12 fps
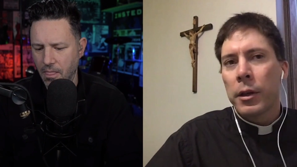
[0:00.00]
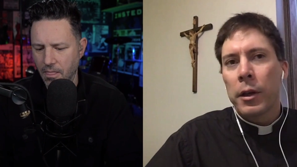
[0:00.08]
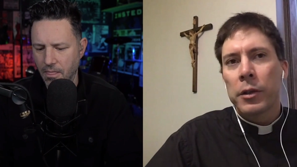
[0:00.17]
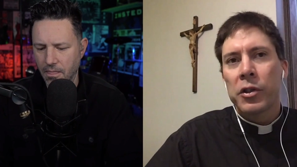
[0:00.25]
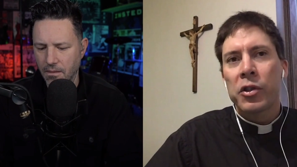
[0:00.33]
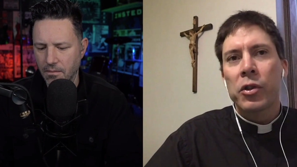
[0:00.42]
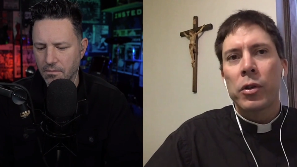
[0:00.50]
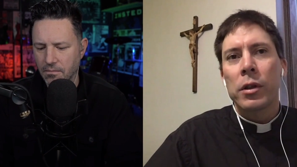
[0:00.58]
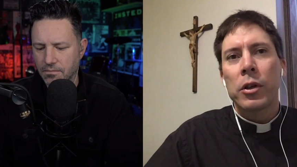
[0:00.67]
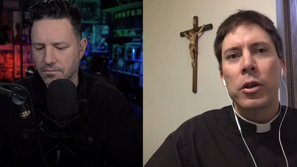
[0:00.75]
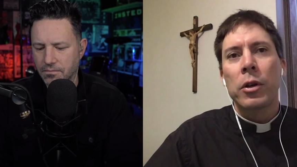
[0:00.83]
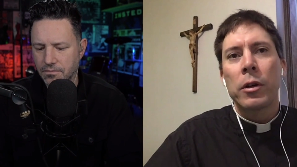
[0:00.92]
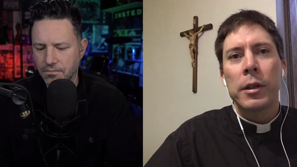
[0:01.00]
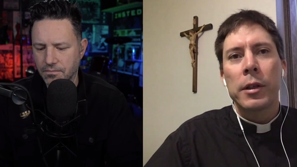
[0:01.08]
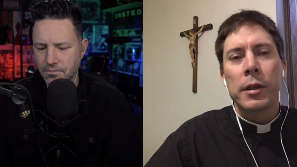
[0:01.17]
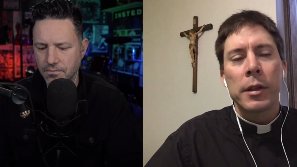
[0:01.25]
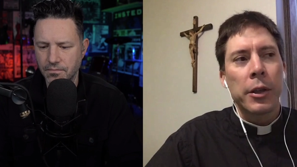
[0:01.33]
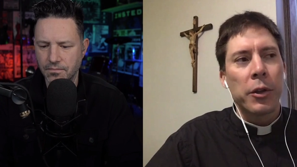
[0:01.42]
Speaker 1: a, a certain
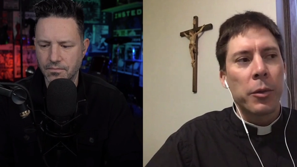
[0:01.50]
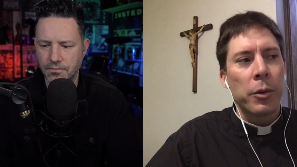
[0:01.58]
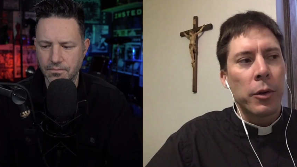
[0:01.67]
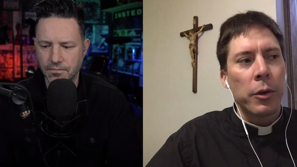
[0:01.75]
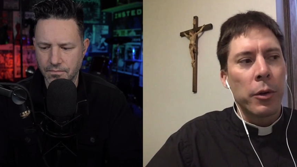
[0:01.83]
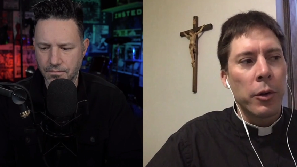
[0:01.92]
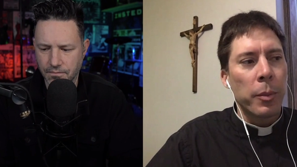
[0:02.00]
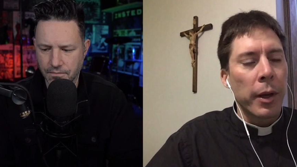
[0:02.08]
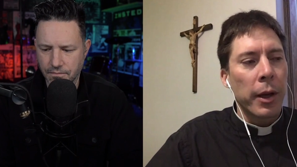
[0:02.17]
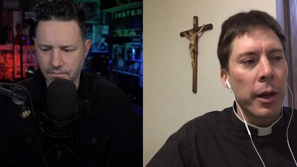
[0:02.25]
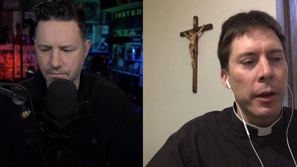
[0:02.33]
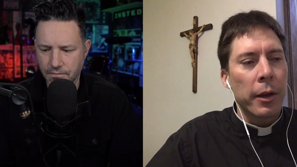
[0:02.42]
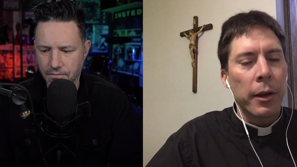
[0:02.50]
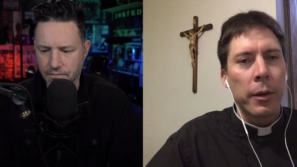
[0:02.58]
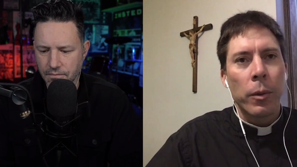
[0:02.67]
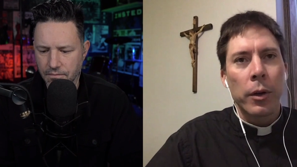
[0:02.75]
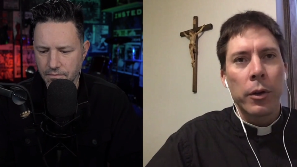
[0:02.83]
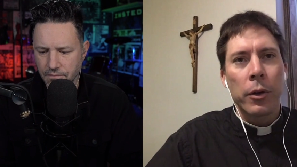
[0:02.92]
courtesy you, you, you, pay
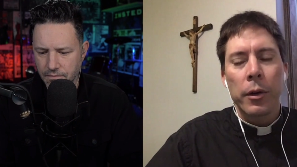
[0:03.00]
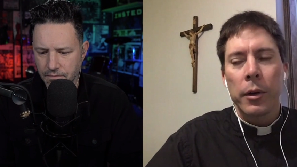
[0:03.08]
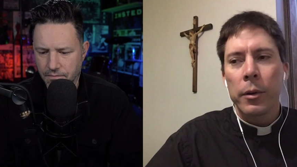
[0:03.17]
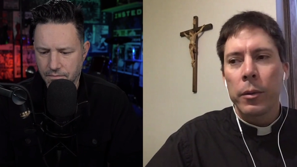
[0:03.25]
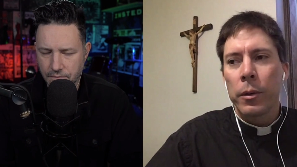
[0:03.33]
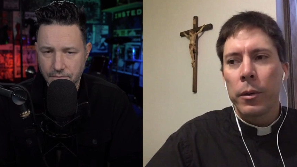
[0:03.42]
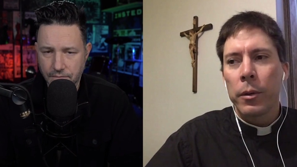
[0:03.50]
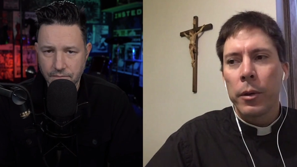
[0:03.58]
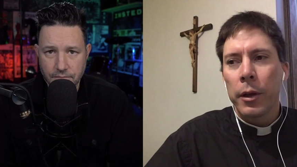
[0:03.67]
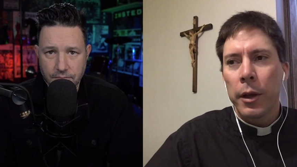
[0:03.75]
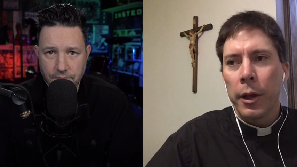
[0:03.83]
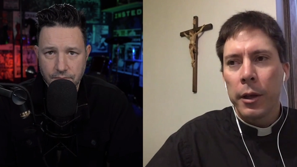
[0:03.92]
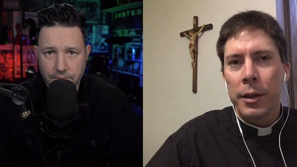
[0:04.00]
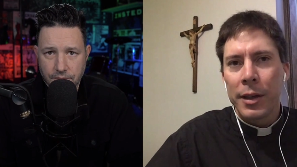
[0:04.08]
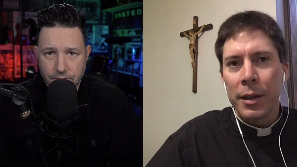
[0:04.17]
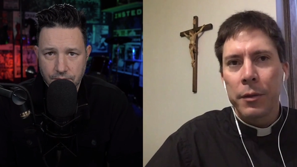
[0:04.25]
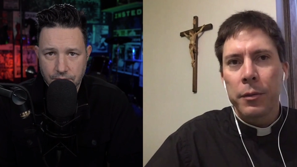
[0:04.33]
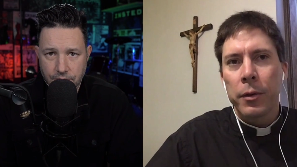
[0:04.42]
when you're in, in
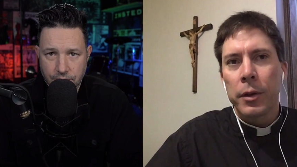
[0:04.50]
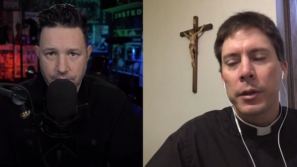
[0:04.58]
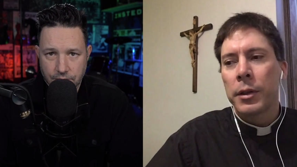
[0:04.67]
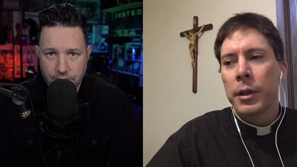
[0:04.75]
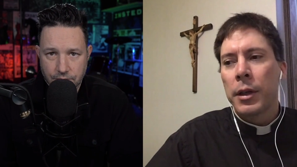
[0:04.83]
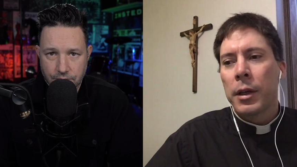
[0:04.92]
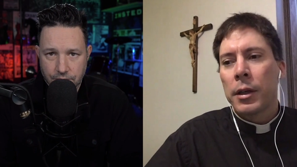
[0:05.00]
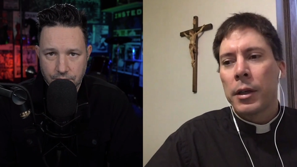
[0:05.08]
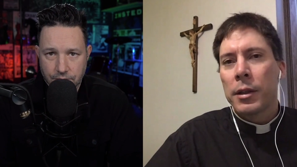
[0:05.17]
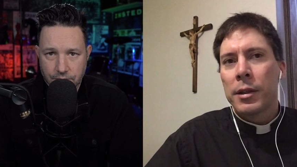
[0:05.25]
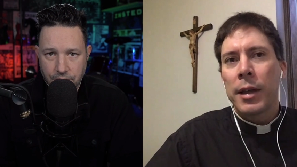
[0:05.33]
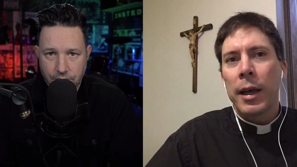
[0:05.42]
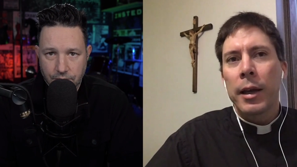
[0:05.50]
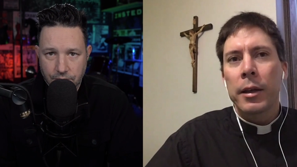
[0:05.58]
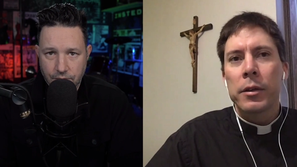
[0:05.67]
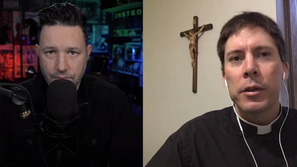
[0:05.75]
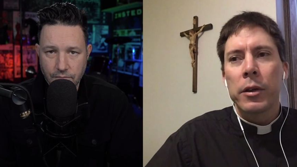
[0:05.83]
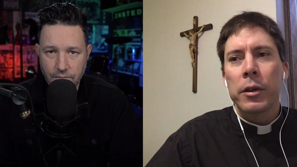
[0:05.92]
different
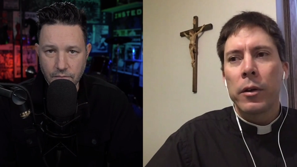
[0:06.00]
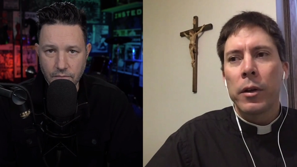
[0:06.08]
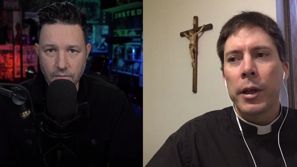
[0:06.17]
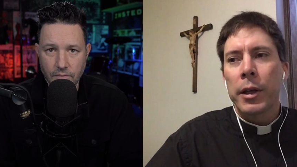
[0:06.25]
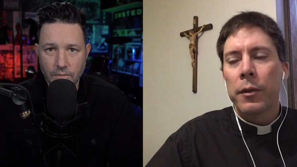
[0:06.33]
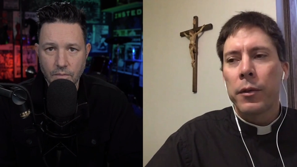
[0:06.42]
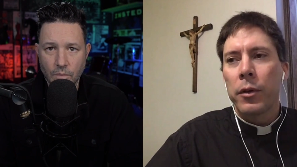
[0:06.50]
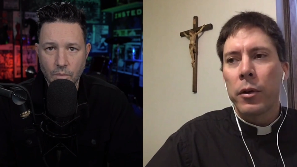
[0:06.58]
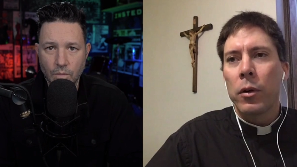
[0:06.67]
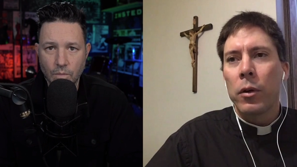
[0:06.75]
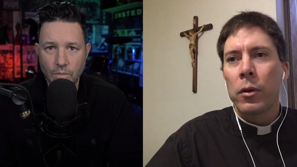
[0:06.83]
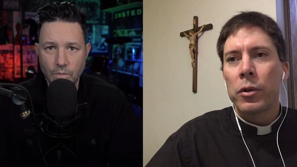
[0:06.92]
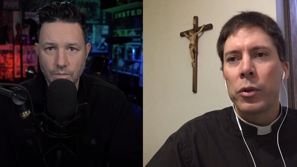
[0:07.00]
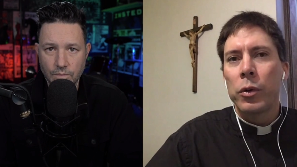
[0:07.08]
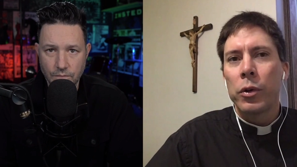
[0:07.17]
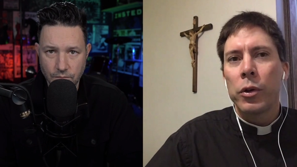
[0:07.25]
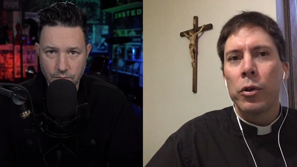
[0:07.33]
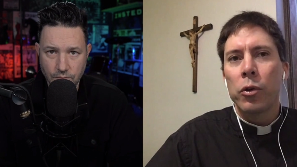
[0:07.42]
settings. You know, like if you go
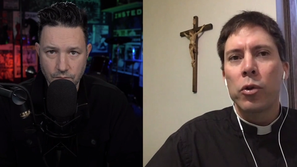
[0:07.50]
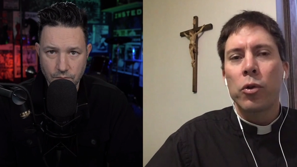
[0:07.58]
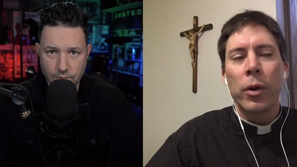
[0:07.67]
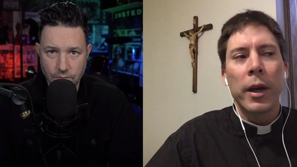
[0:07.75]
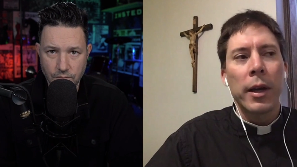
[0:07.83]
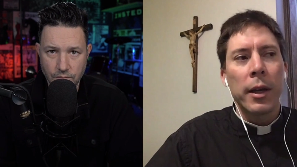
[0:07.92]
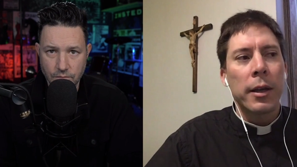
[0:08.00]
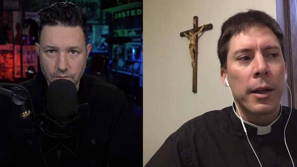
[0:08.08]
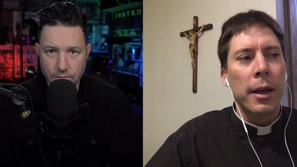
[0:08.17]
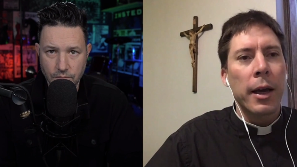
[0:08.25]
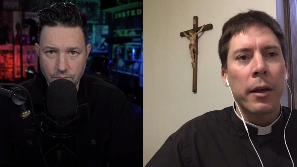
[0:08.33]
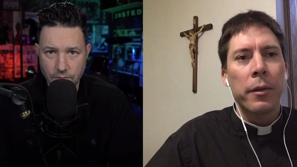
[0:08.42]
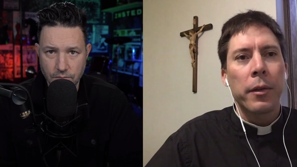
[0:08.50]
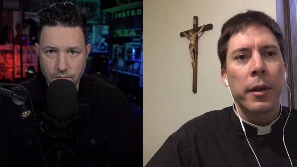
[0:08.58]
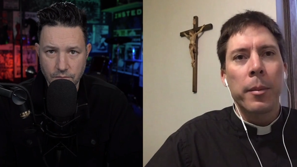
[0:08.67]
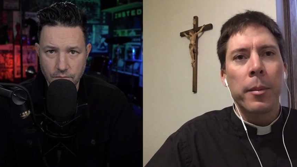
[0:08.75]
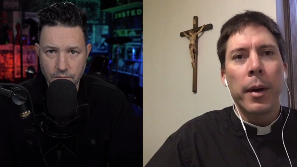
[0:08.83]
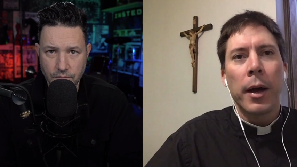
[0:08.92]
to a Ukrainian
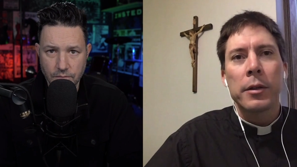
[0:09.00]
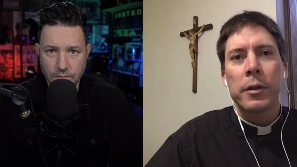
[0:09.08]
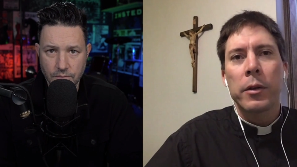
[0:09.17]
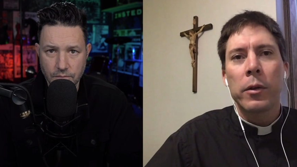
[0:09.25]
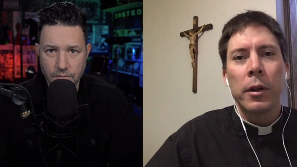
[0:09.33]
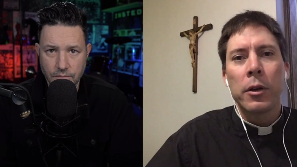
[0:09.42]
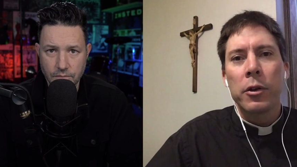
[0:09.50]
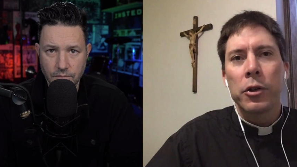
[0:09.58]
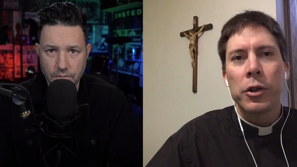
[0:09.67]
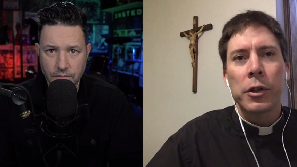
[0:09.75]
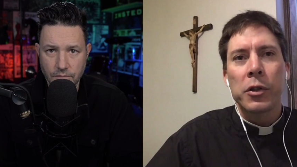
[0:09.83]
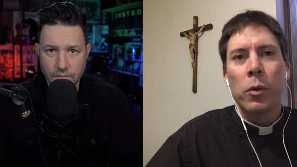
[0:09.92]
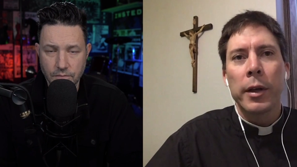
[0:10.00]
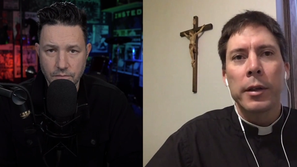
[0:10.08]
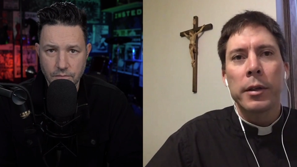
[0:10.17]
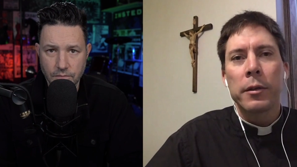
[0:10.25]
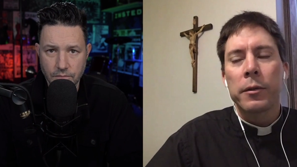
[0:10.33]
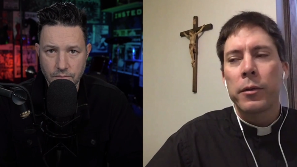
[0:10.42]
Catholic mass, their liturgy is
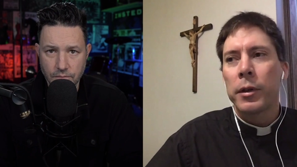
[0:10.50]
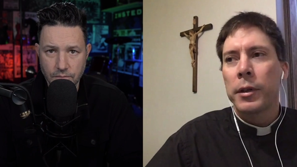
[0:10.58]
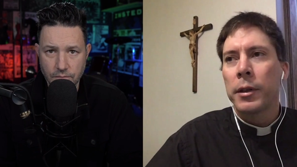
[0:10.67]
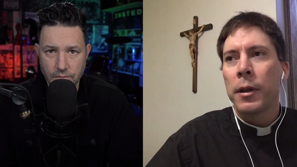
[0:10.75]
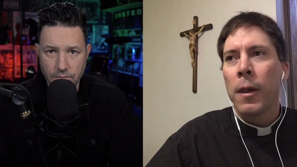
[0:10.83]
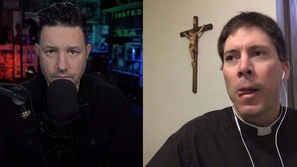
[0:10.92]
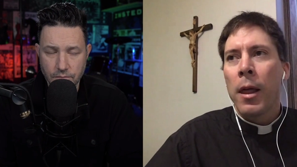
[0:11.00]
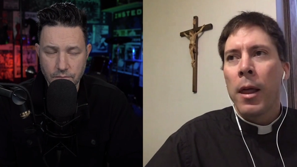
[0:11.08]
quite different, and